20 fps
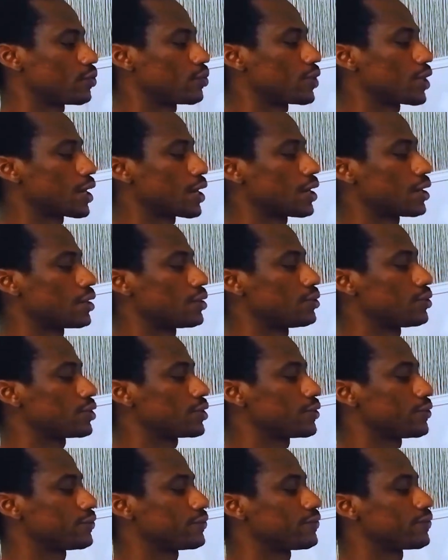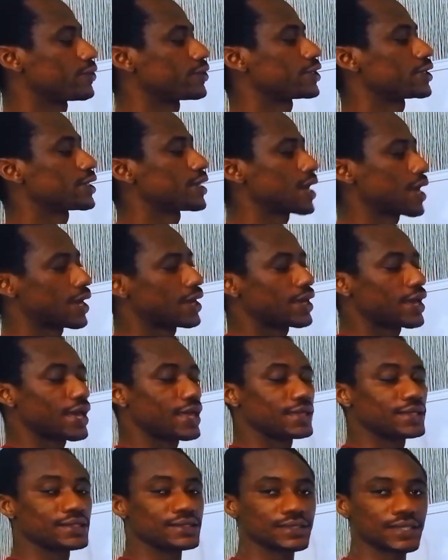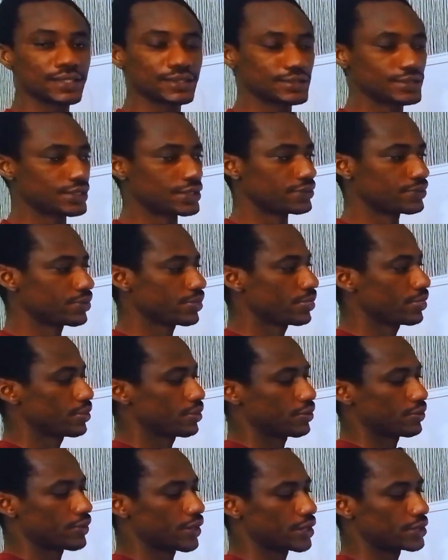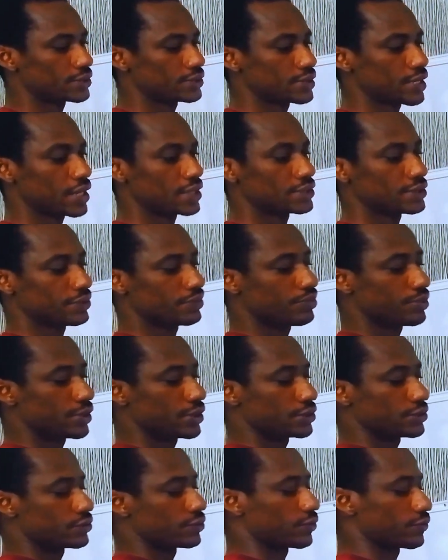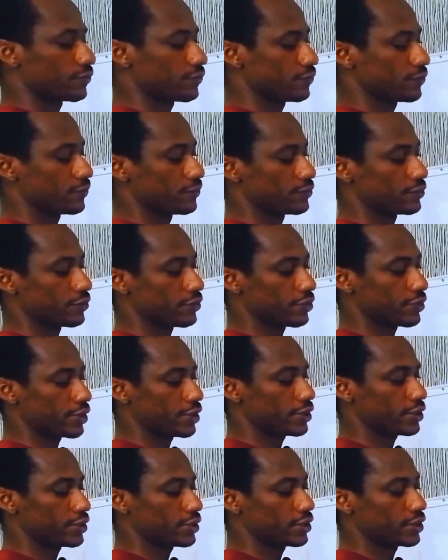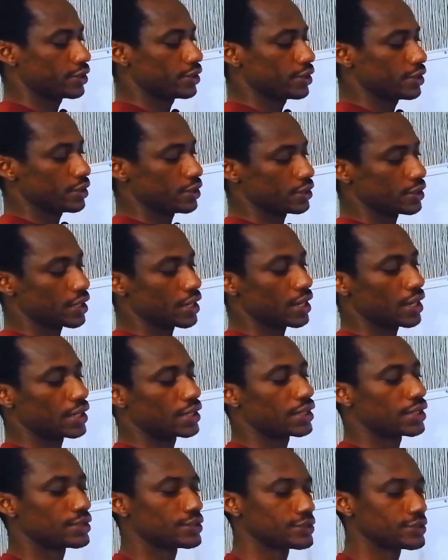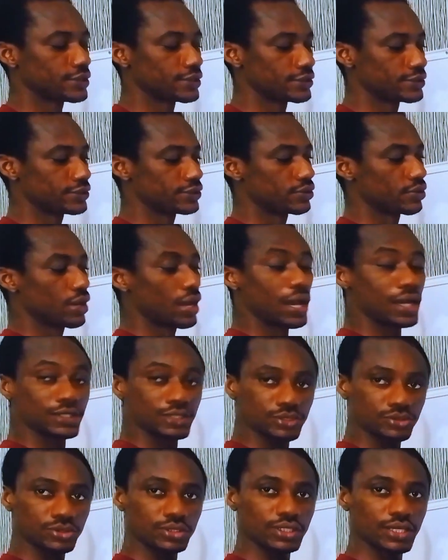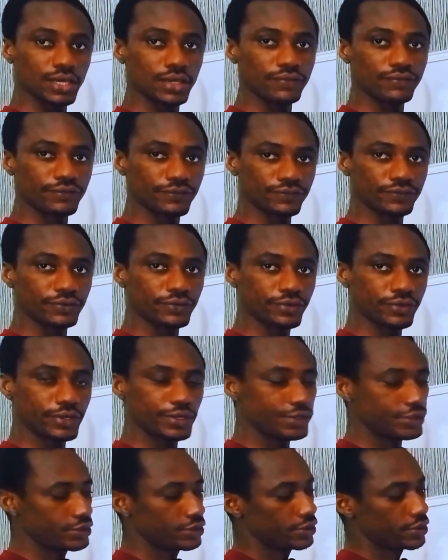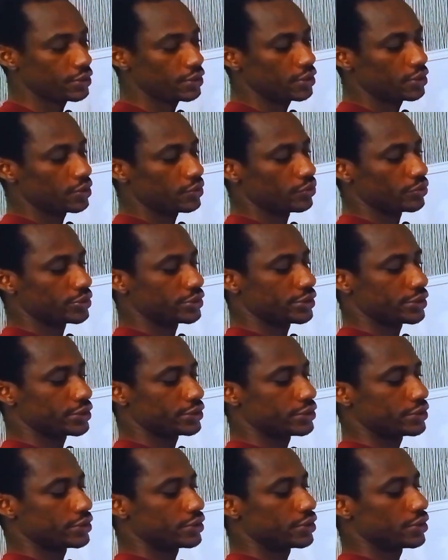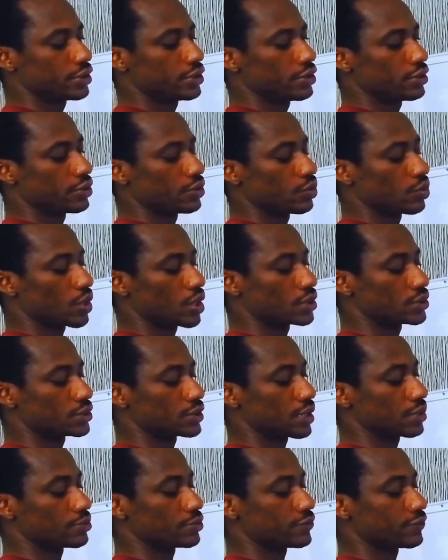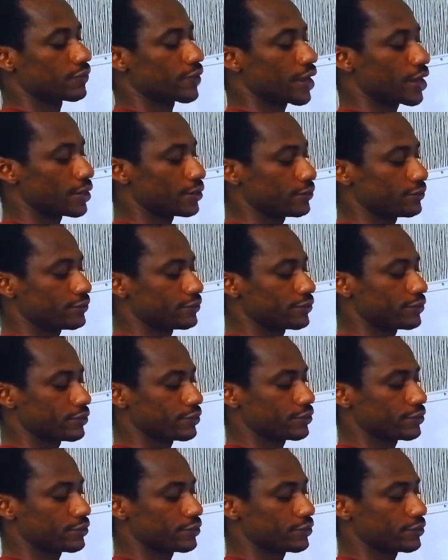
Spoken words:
we are looking for the guy at the center. All right, that's in place of 53 in our analysis. So how did you get 53? We did 1 times 5